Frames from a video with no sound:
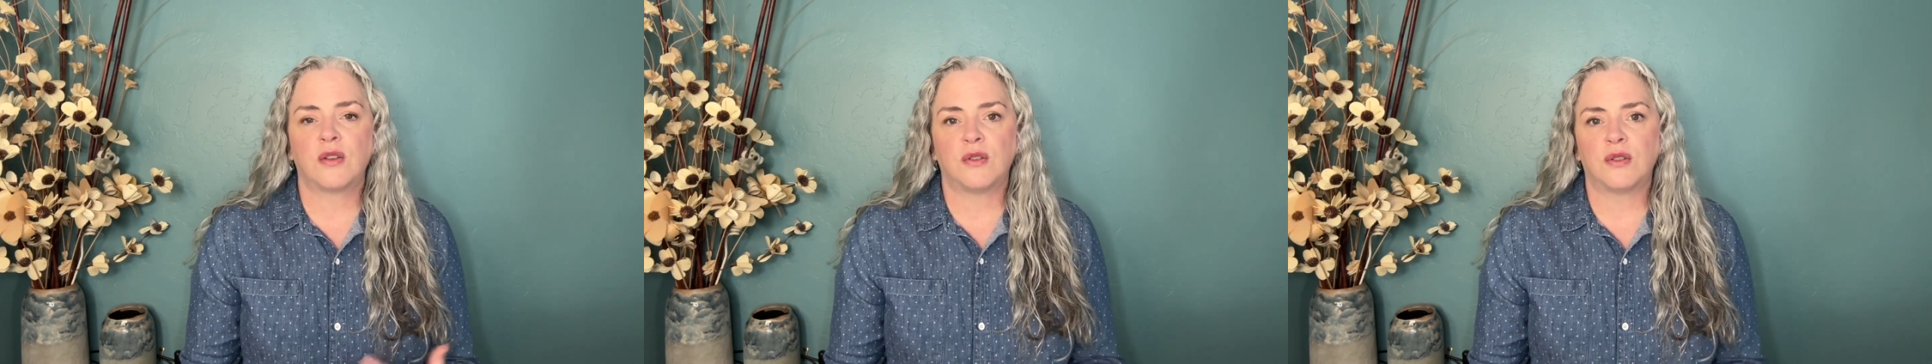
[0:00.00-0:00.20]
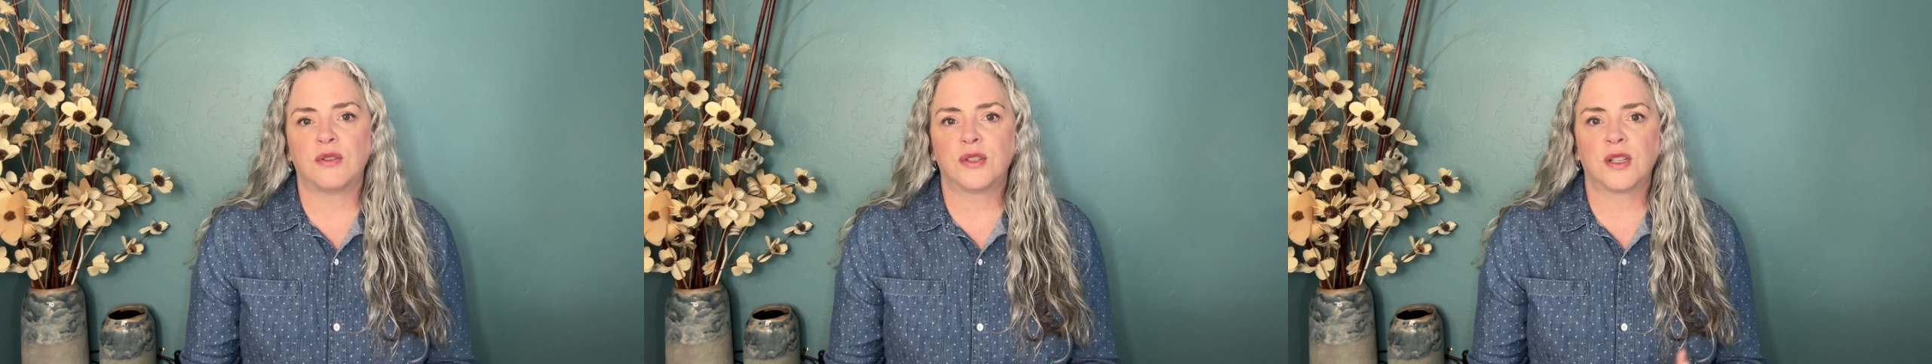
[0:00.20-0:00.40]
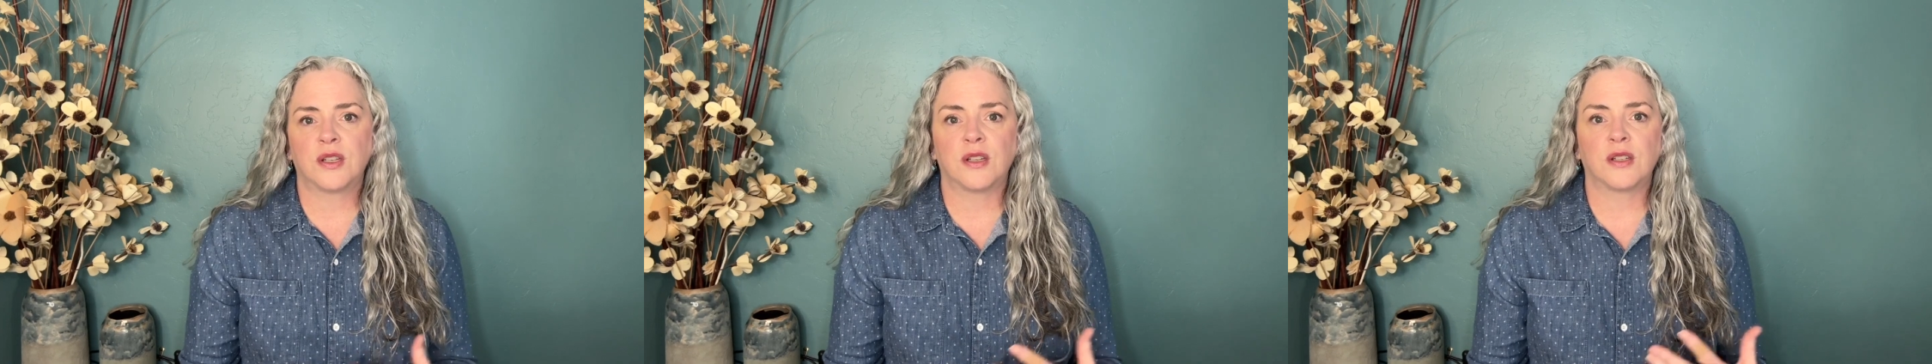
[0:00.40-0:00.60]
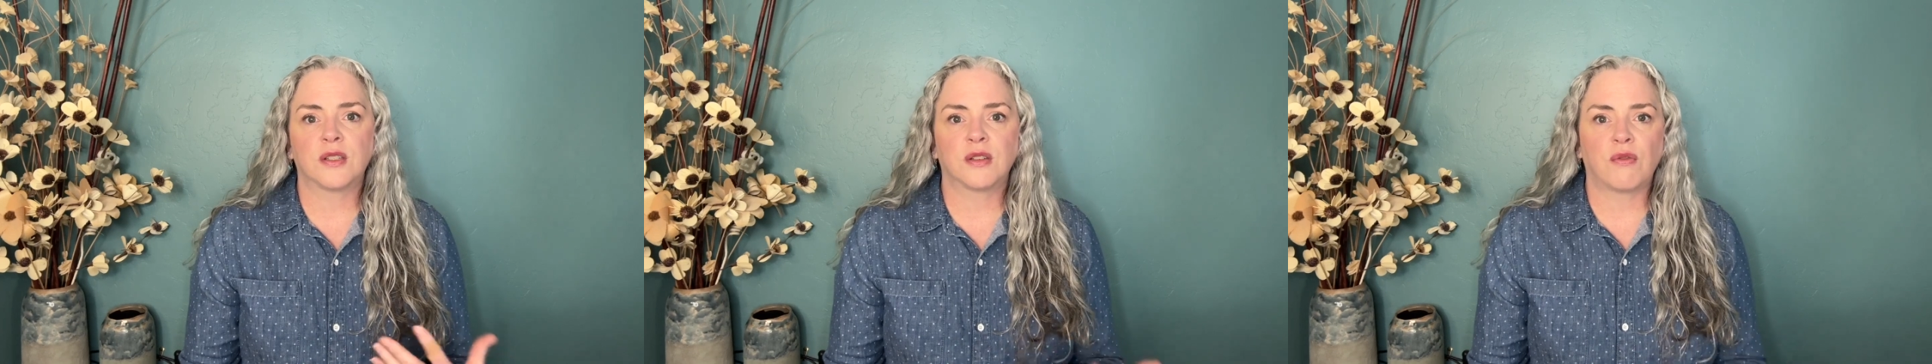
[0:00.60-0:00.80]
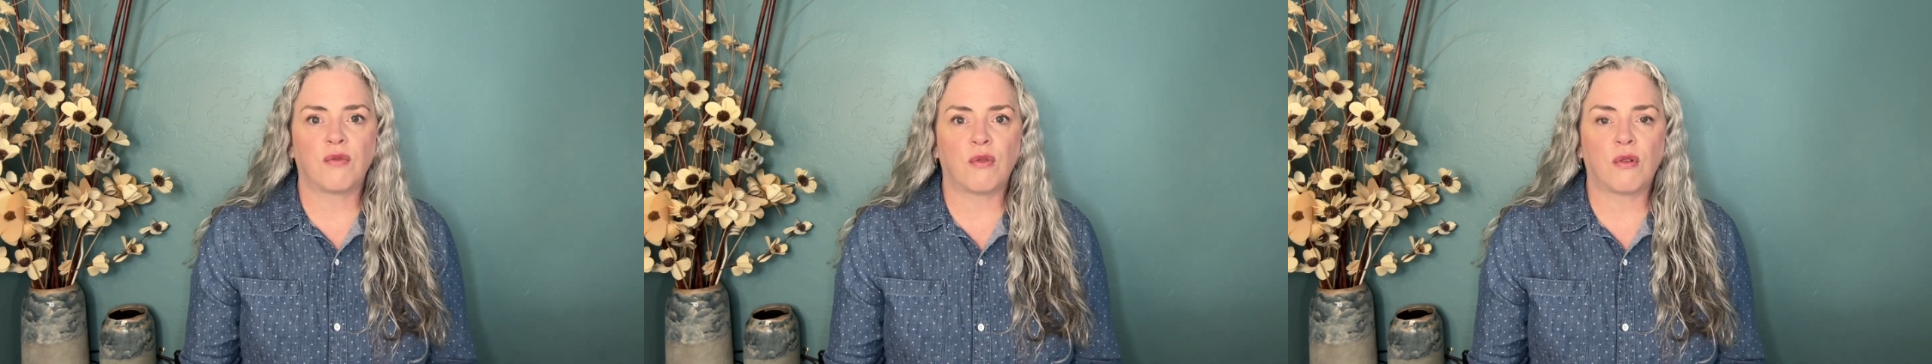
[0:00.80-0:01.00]
Ulta,
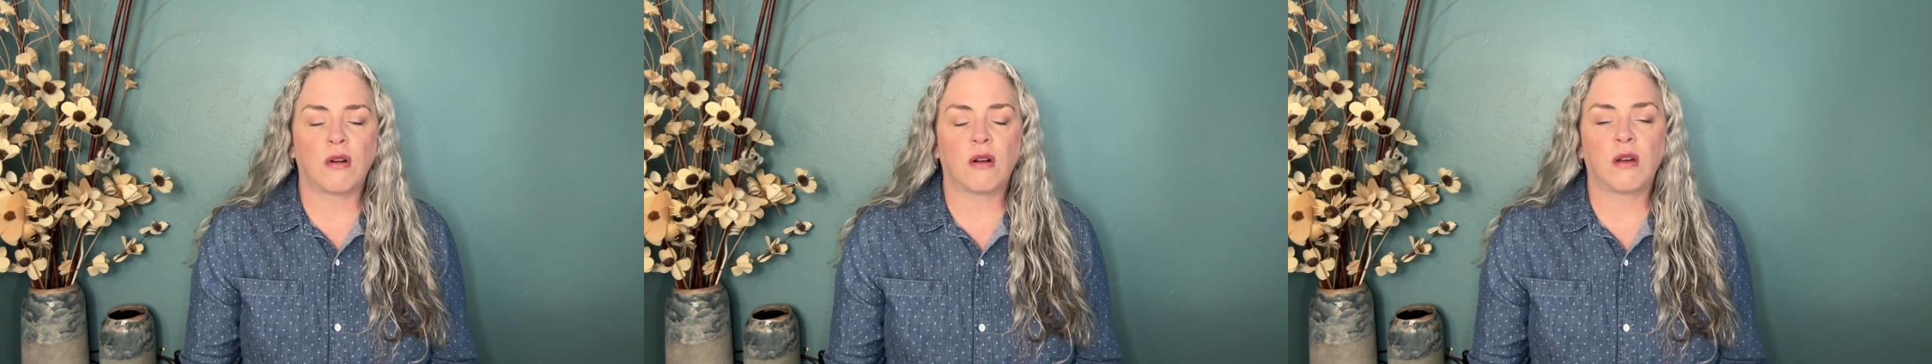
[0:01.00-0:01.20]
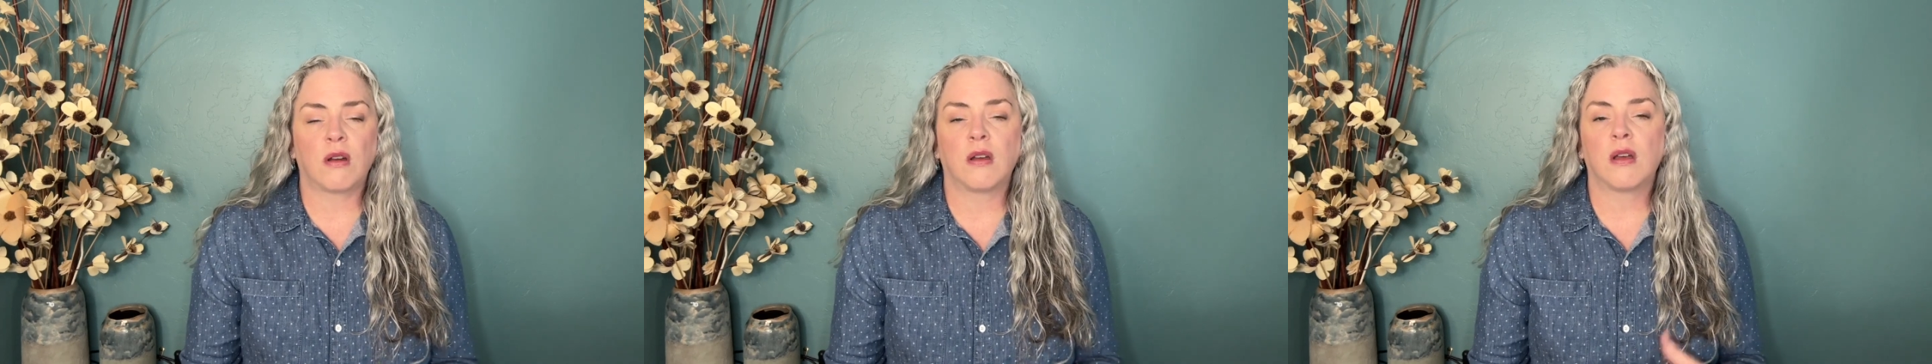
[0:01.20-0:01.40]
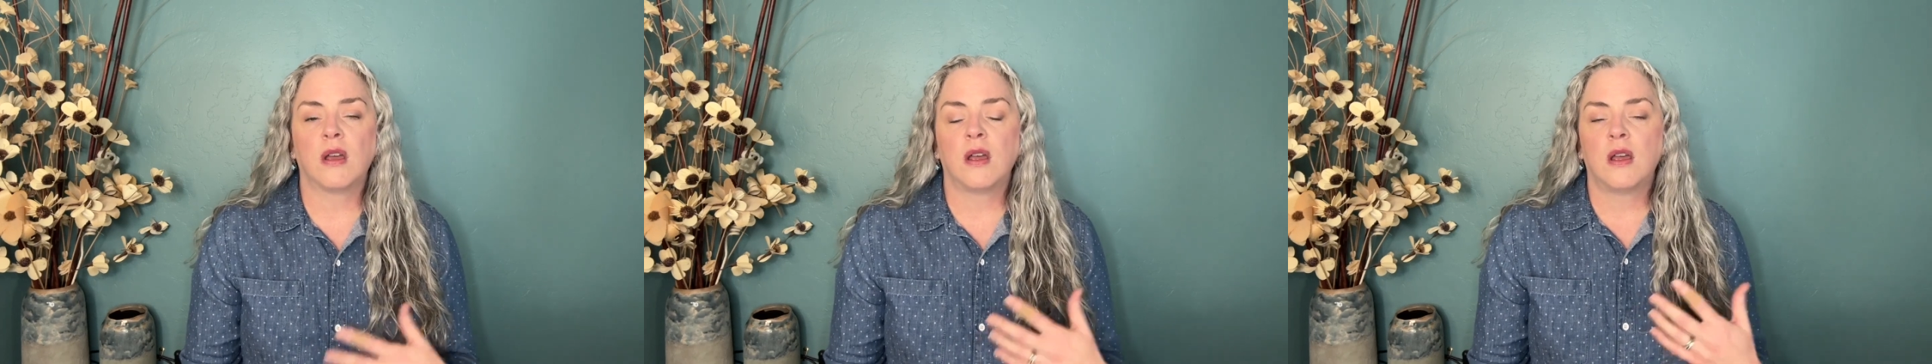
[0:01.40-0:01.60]
Sephora,